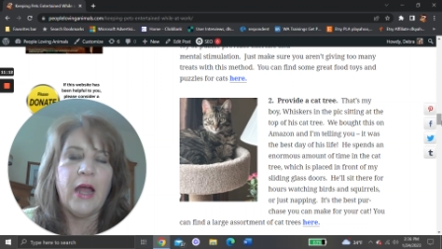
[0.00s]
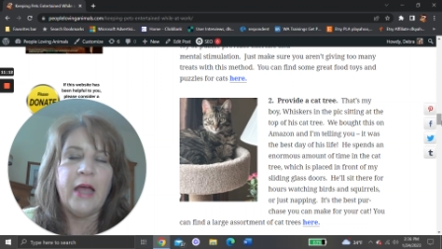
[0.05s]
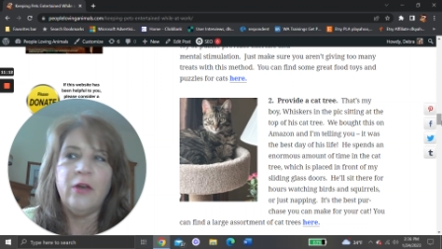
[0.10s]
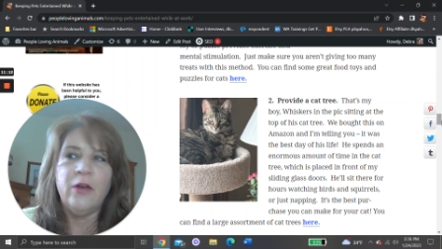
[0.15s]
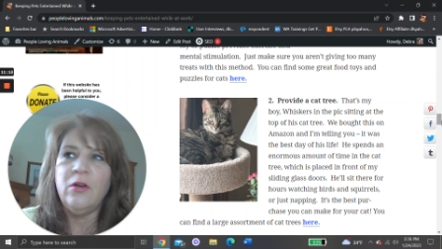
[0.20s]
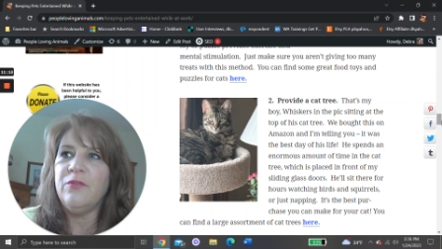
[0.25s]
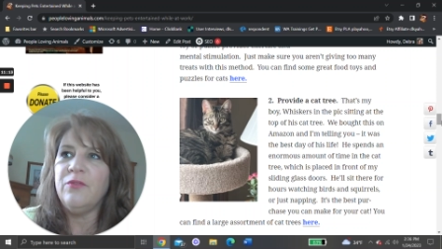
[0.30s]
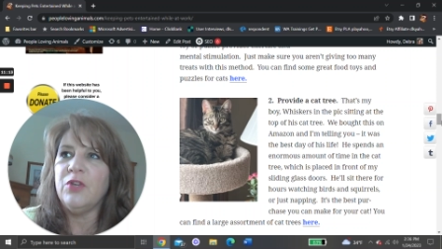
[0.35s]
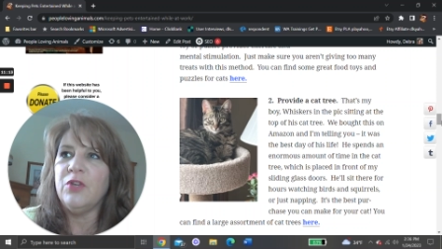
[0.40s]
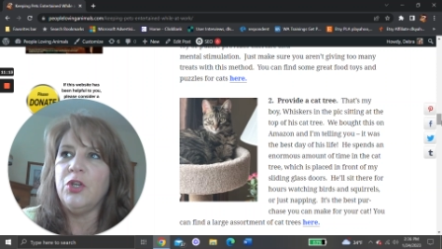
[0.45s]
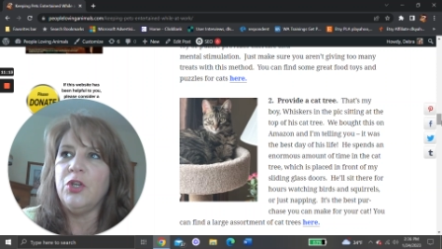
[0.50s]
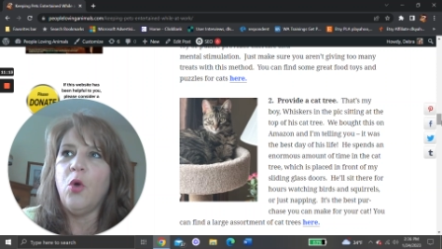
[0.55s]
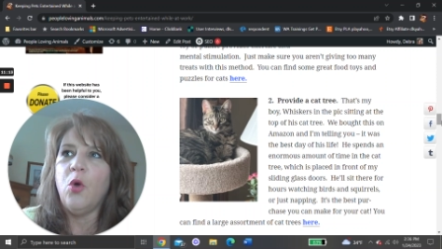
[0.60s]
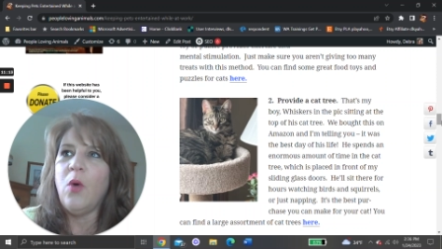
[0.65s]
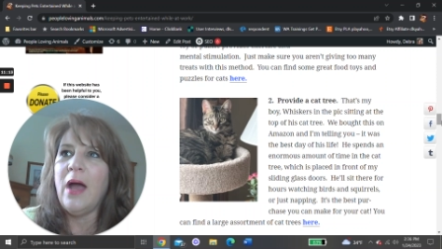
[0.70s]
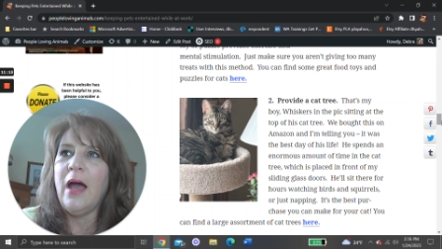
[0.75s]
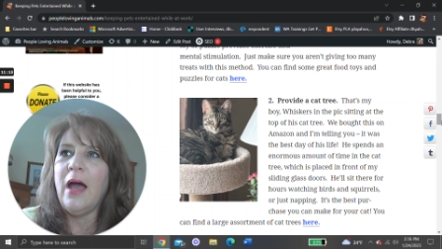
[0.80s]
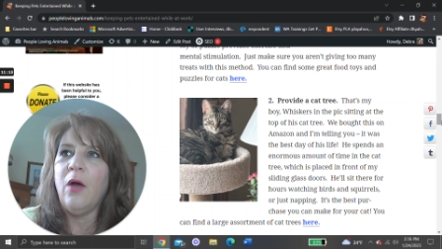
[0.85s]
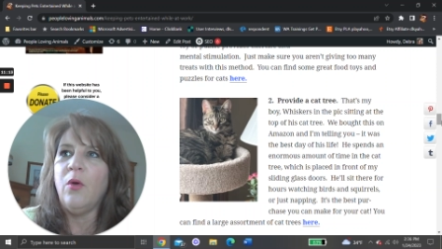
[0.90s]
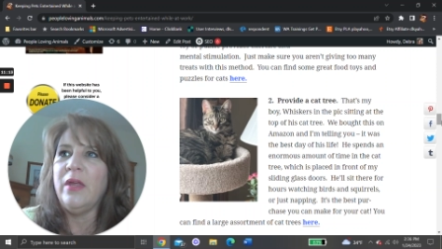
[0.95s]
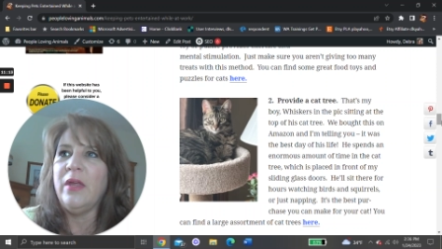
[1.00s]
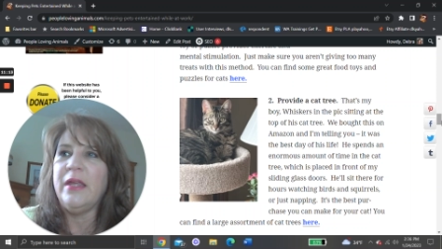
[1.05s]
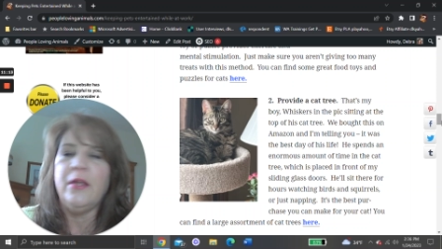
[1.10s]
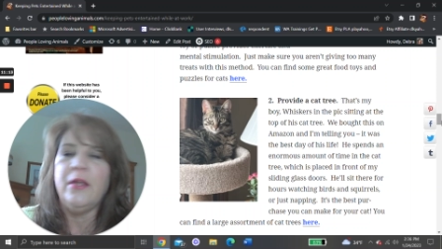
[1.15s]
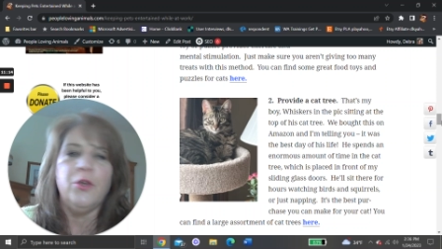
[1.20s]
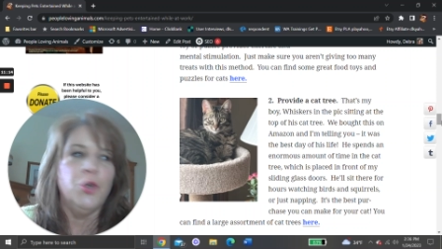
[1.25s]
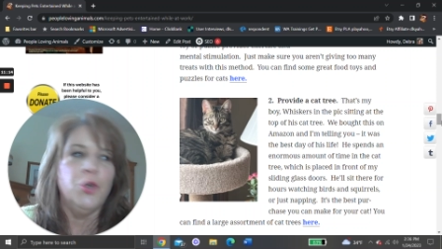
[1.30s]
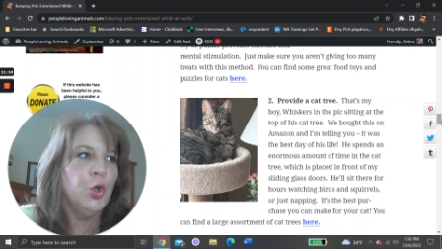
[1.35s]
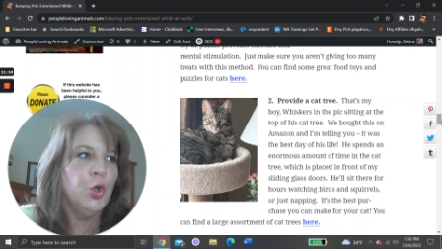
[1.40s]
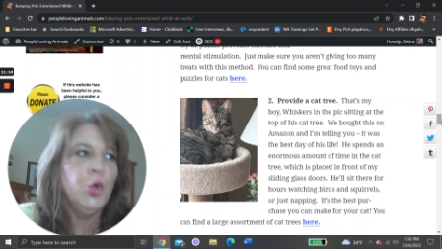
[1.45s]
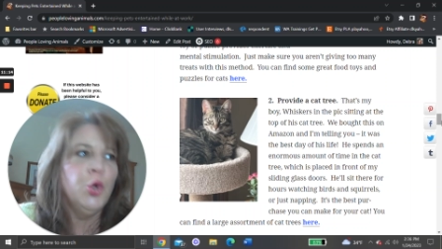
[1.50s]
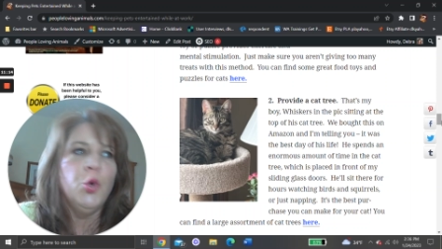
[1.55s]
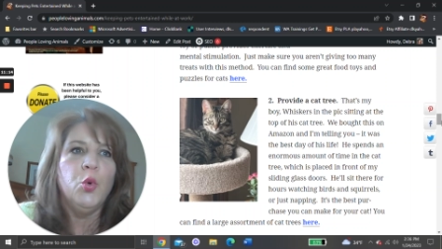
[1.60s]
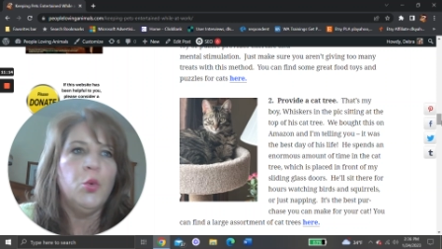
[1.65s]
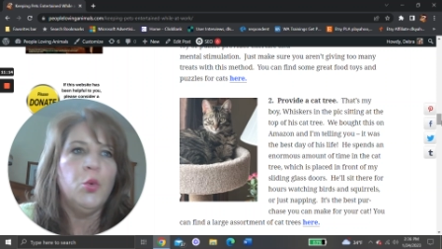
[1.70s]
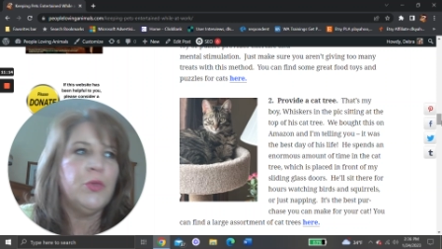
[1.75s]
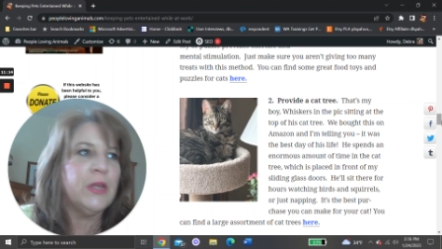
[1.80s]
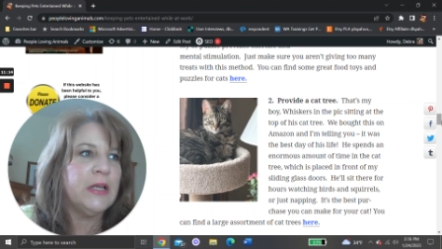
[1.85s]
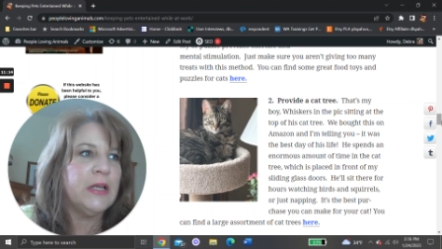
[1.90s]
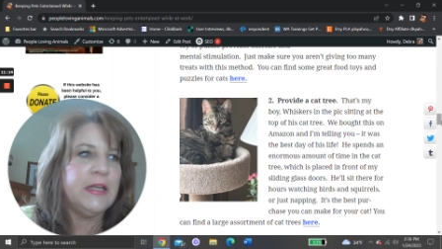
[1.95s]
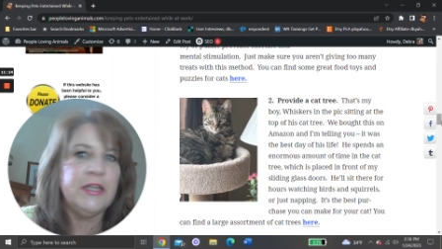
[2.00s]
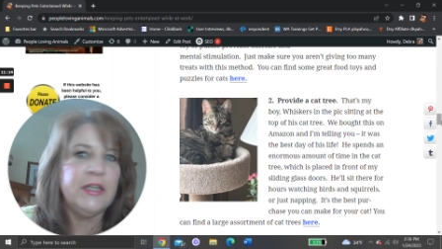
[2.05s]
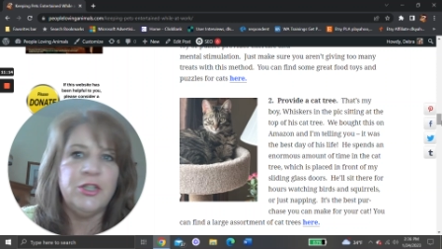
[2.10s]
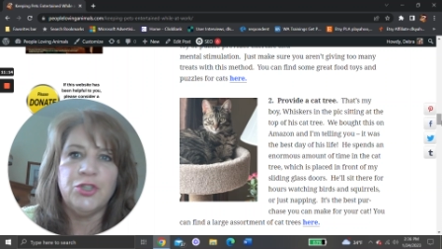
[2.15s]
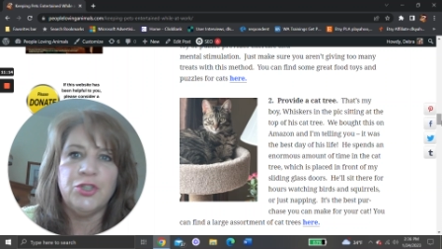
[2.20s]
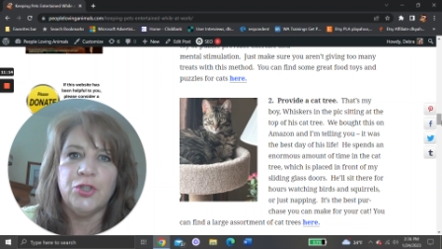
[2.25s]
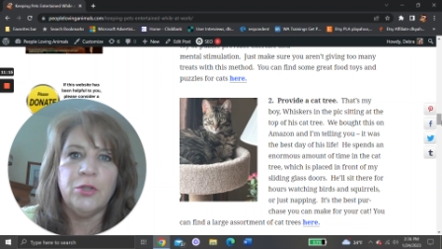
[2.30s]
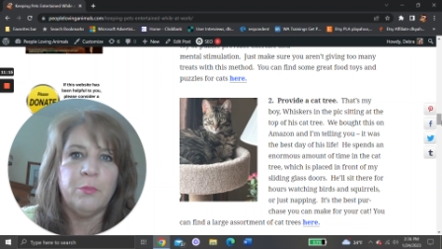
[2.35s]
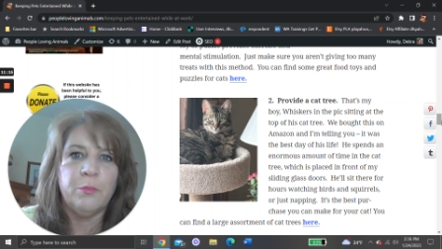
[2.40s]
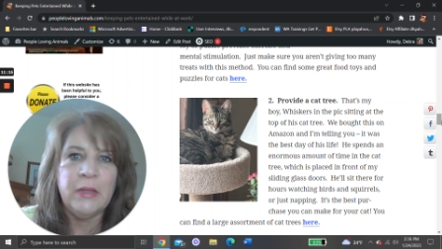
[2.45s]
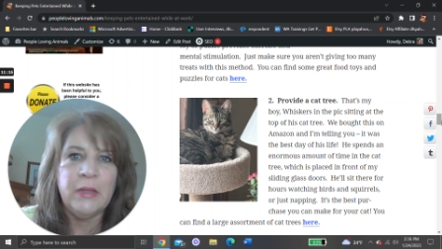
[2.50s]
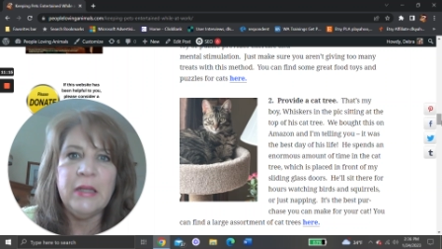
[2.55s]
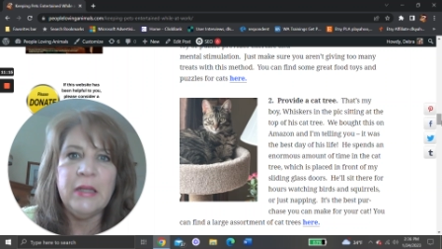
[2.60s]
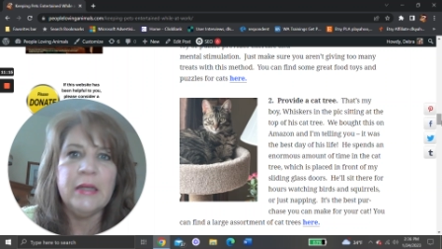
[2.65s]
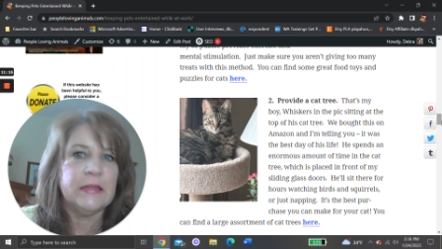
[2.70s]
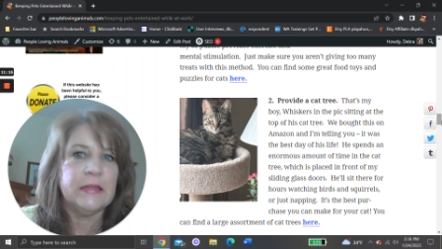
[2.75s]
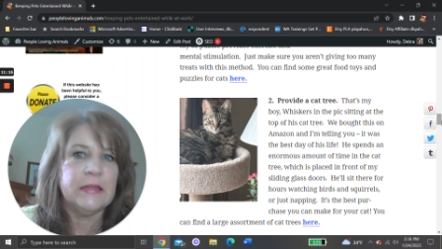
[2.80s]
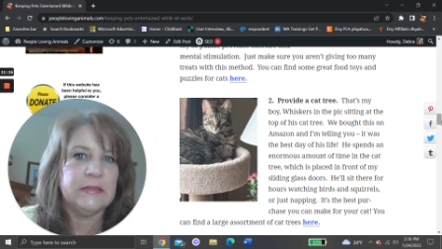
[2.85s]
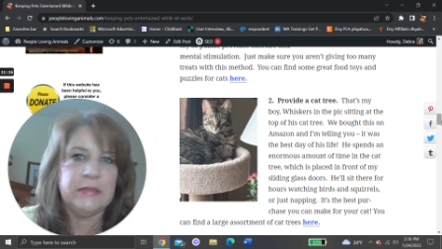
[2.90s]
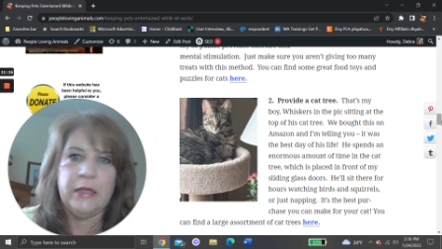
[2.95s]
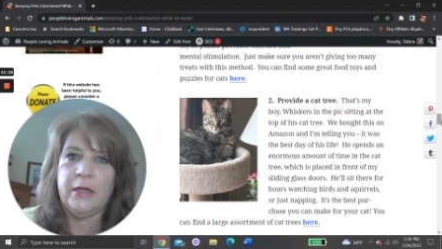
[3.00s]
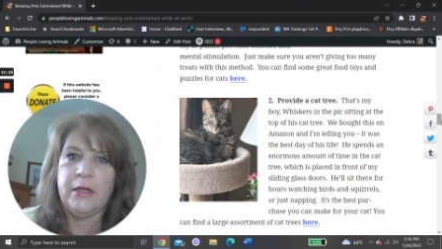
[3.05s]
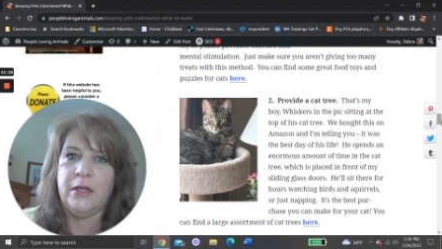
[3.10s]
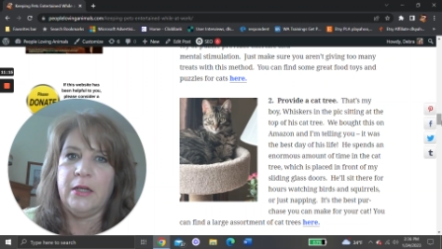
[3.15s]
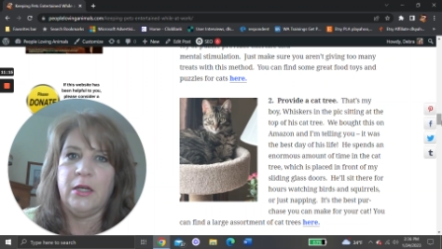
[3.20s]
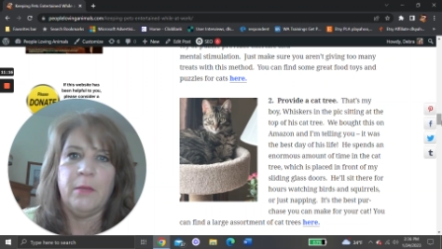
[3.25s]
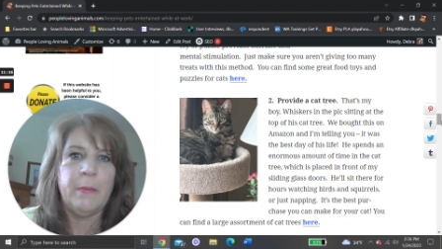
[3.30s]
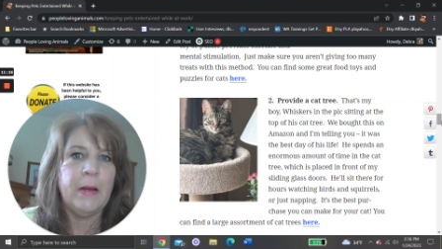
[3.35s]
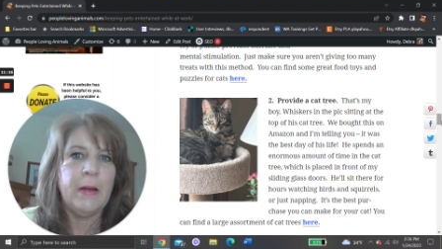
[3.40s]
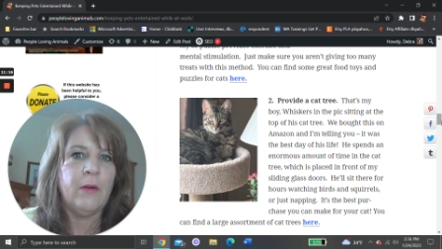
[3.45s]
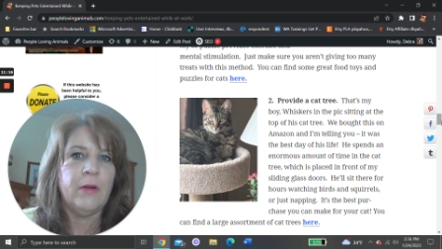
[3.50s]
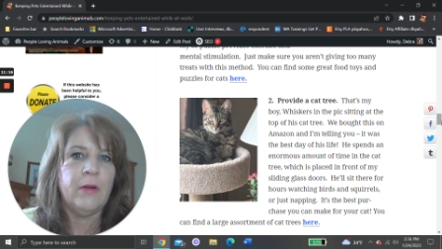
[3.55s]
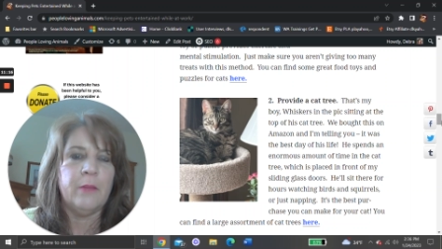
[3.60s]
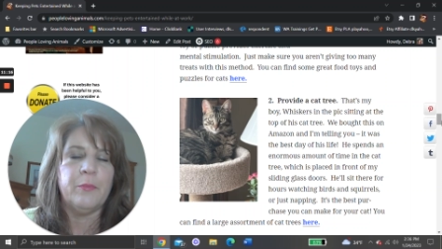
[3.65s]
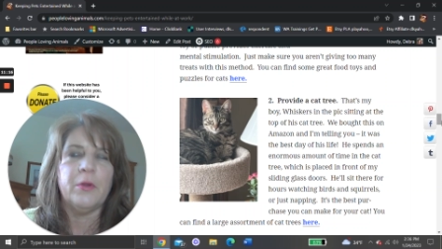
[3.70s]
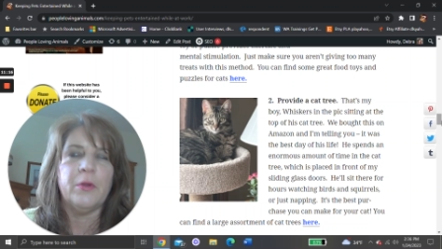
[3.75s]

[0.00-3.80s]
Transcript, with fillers: I don't even know how he knew that he should be excited about it.